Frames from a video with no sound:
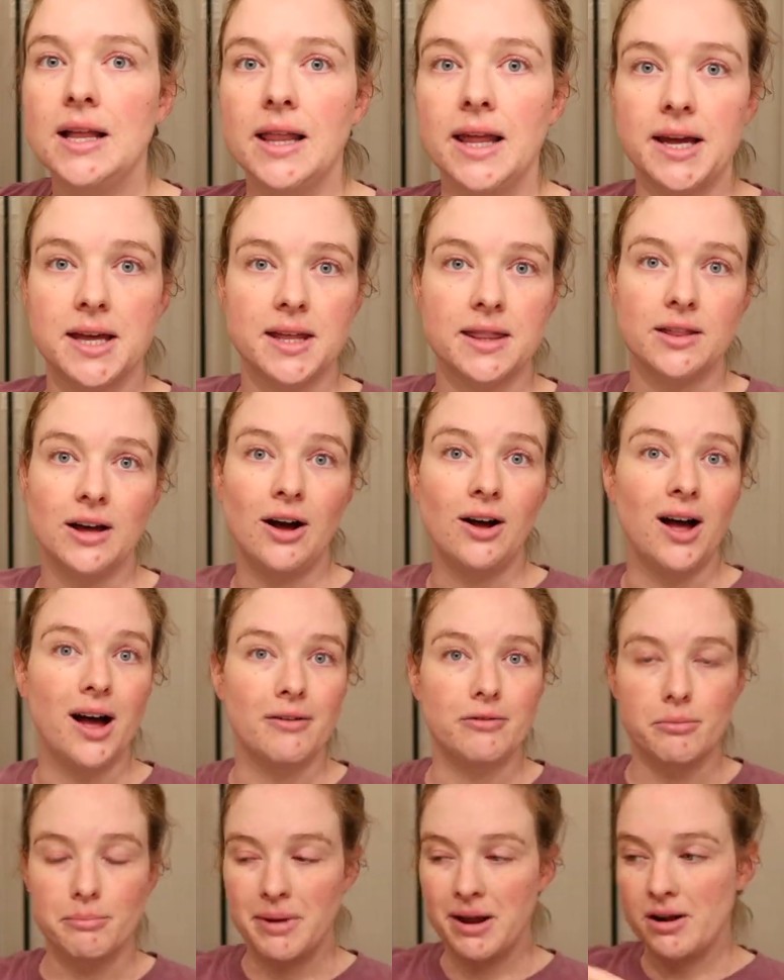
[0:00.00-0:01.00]
like, I'll
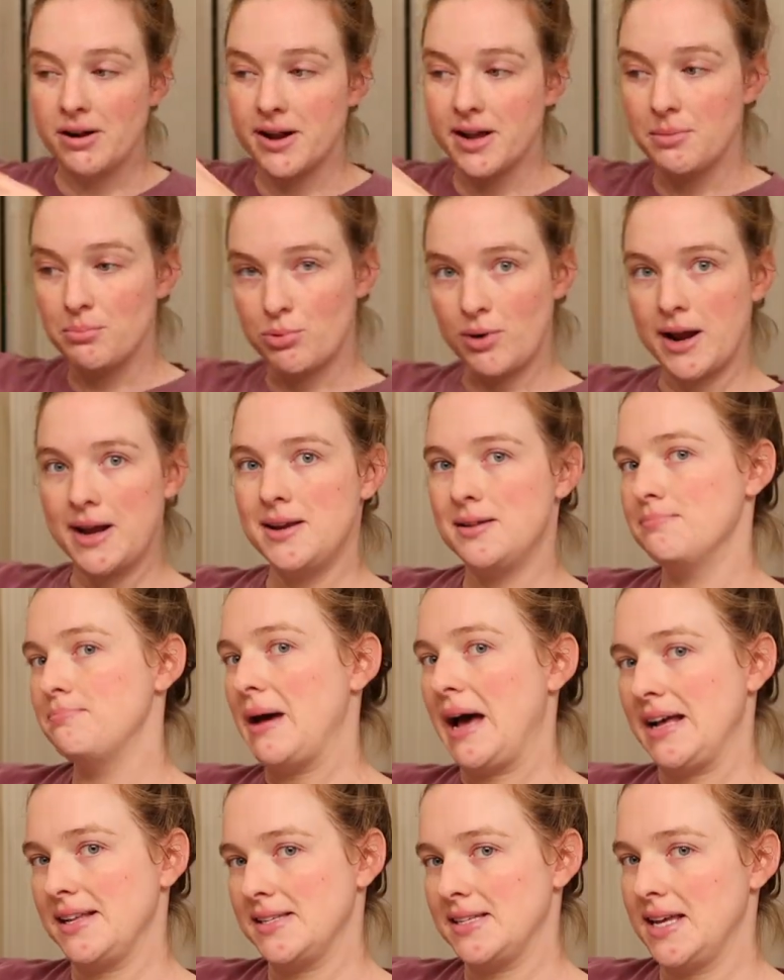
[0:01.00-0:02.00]
have a merry and bright
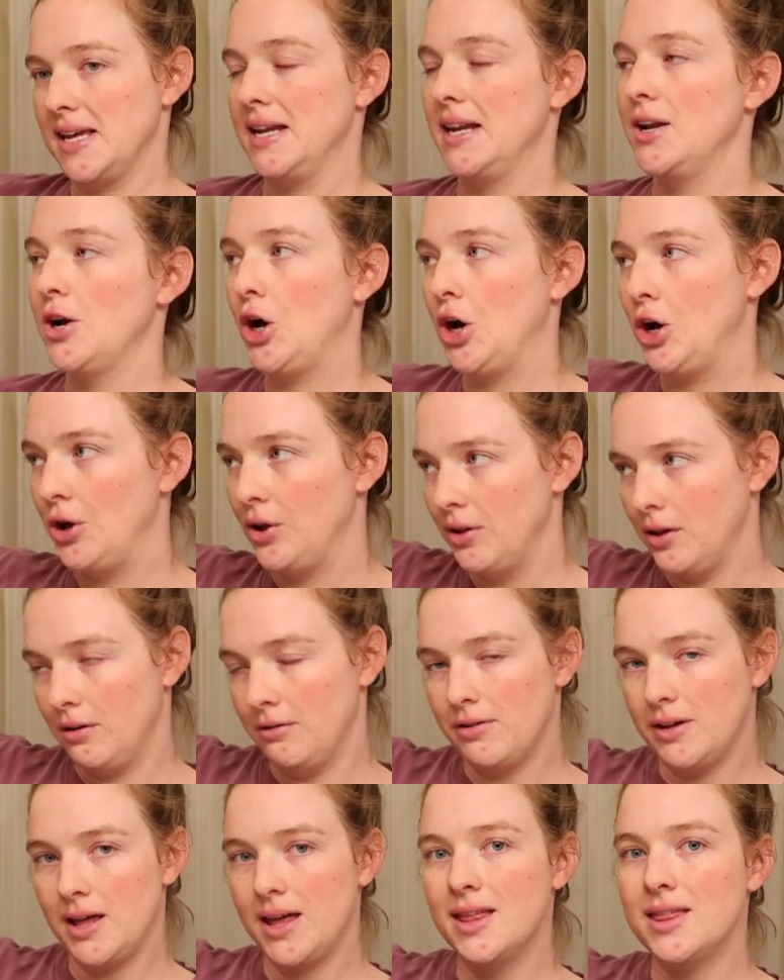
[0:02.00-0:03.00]
basket, and all
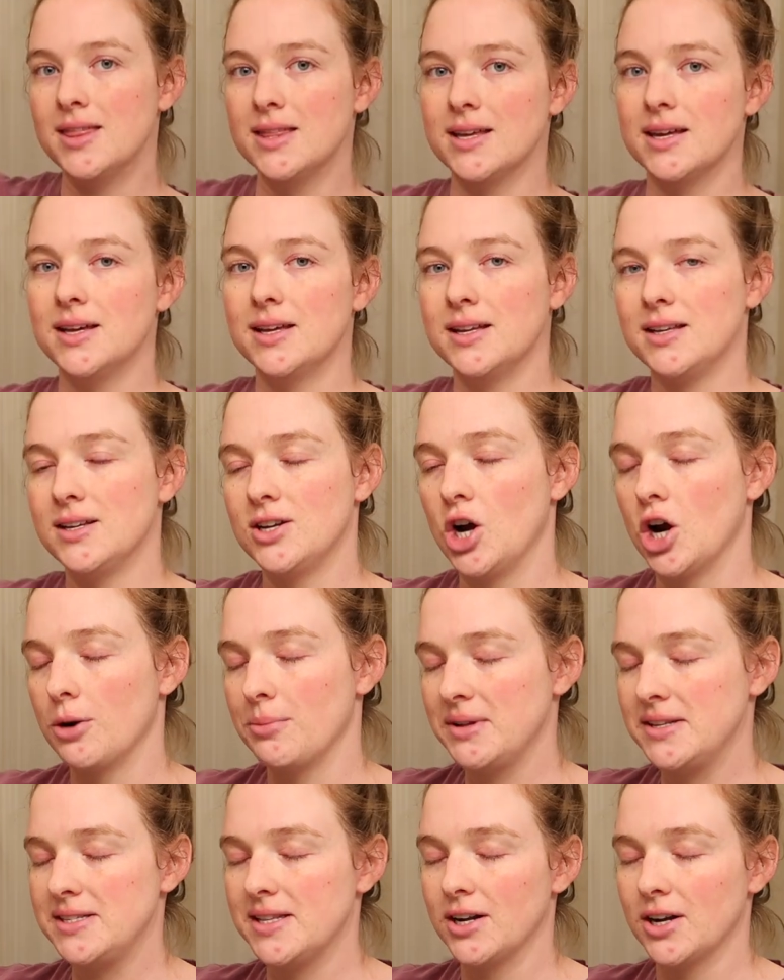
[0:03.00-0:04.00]
of the
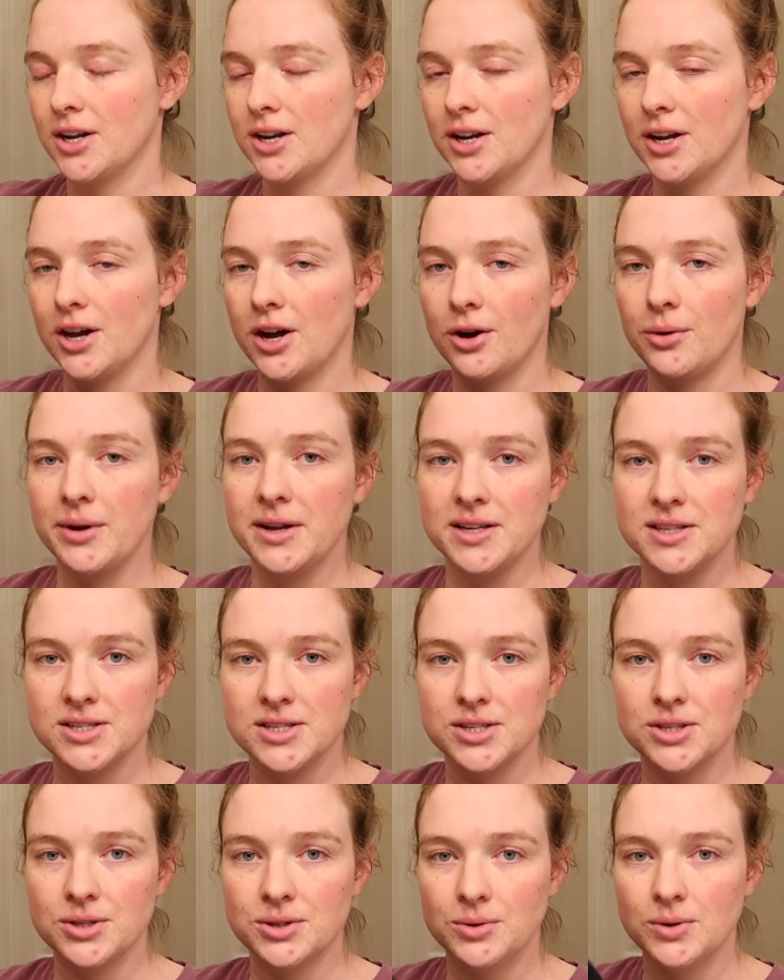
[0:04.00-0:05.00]
garments that are gonna go
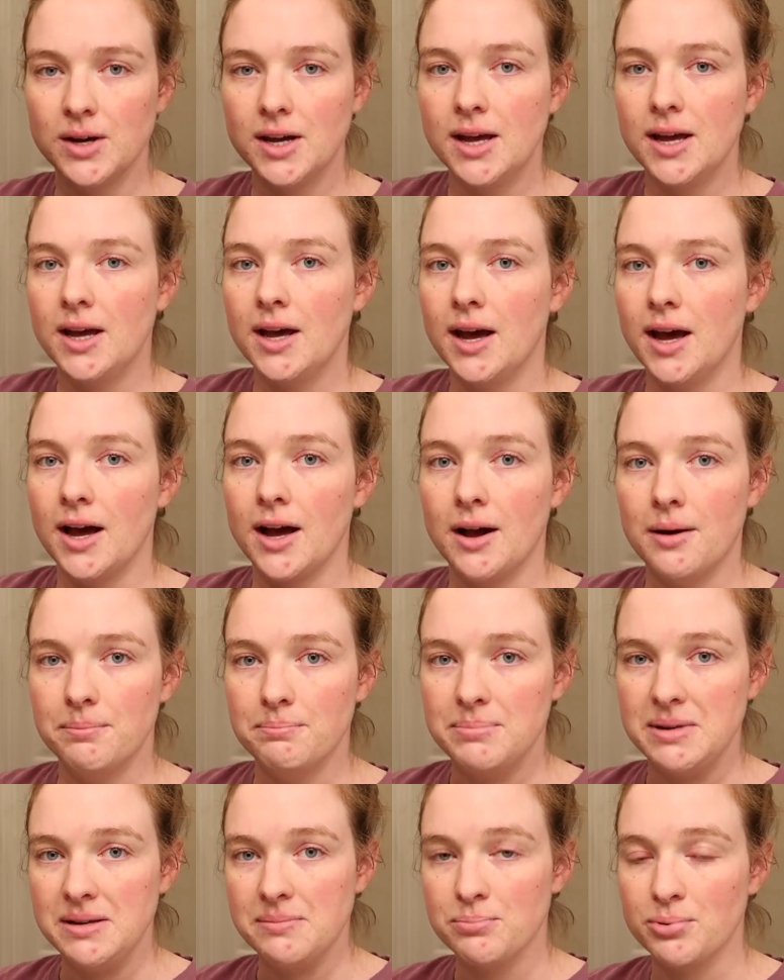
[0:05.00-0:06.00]
into
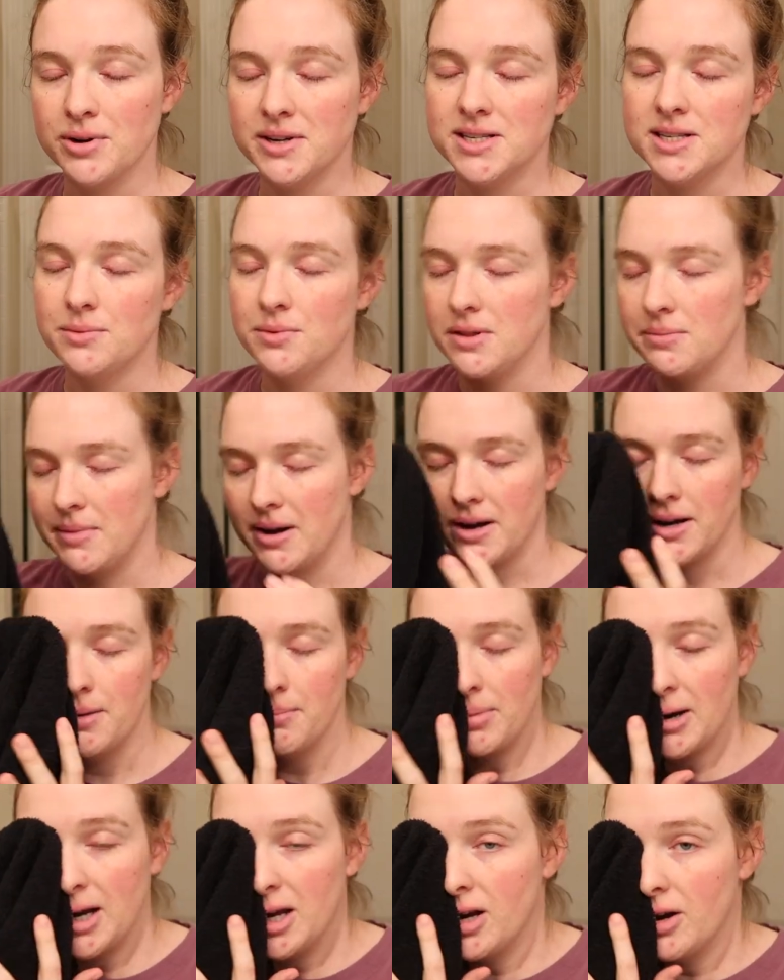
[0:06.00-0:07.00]
be printed with merry and
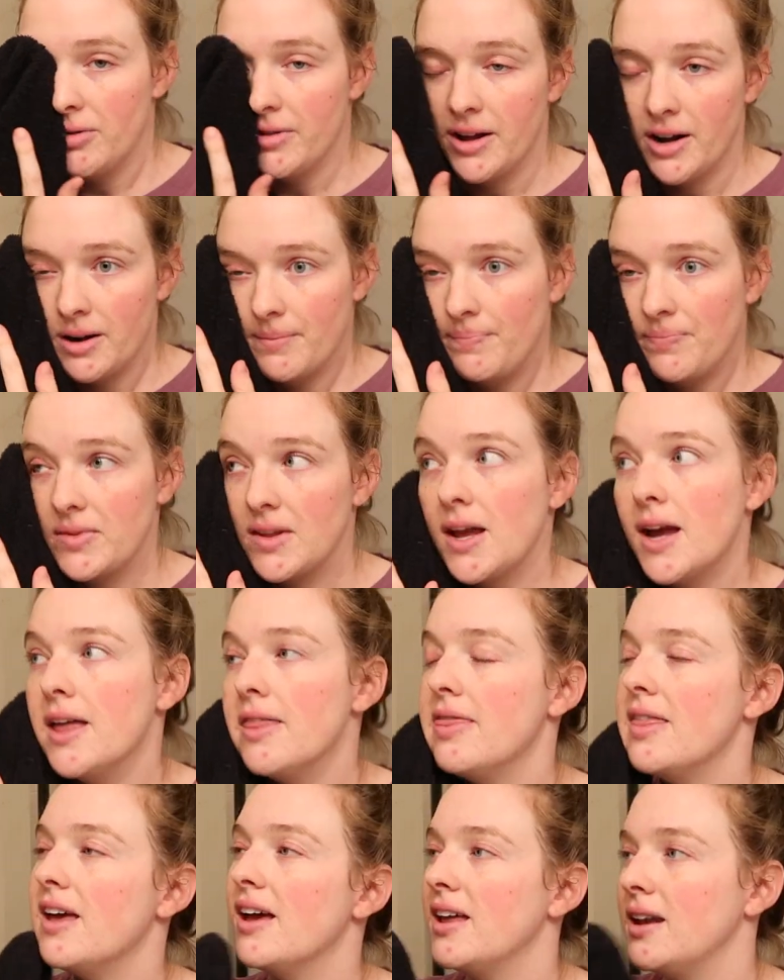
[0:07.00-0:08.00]
bright go there.
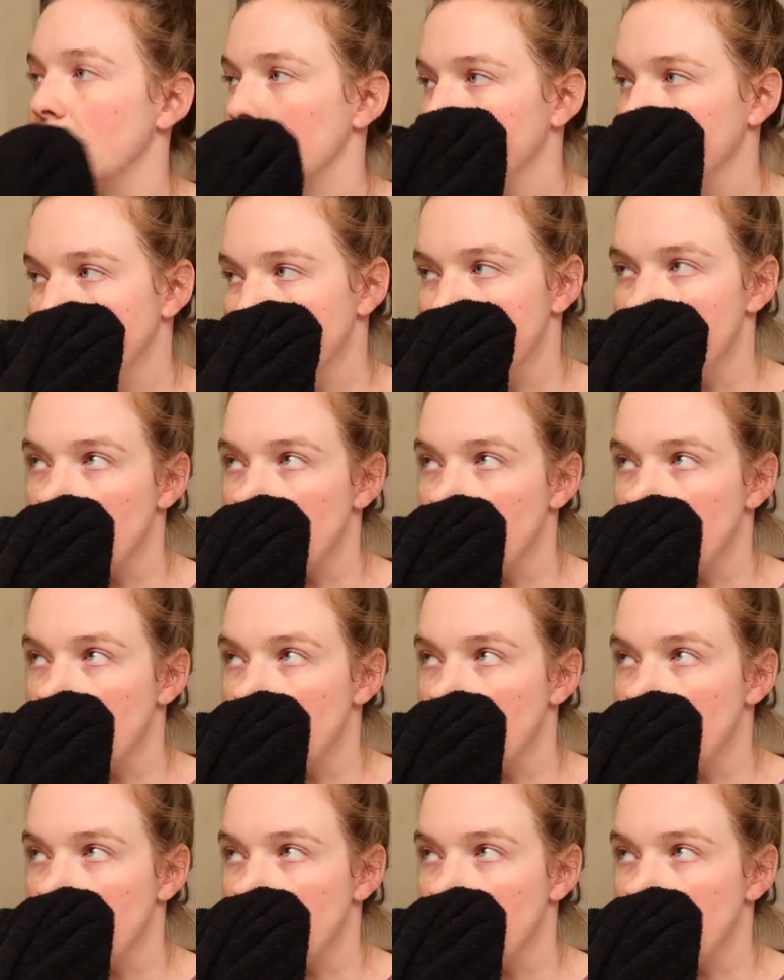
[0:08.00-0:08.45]
And then